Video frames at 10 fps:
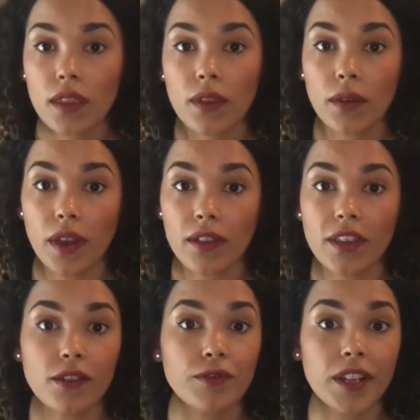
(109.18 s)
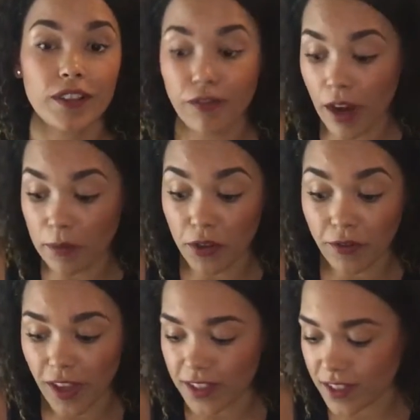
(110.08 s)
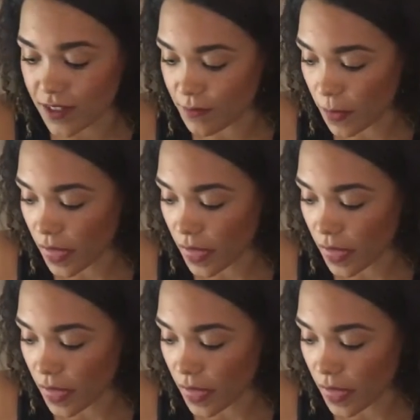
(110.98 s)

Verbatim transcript: There we go, that'll really frame your face.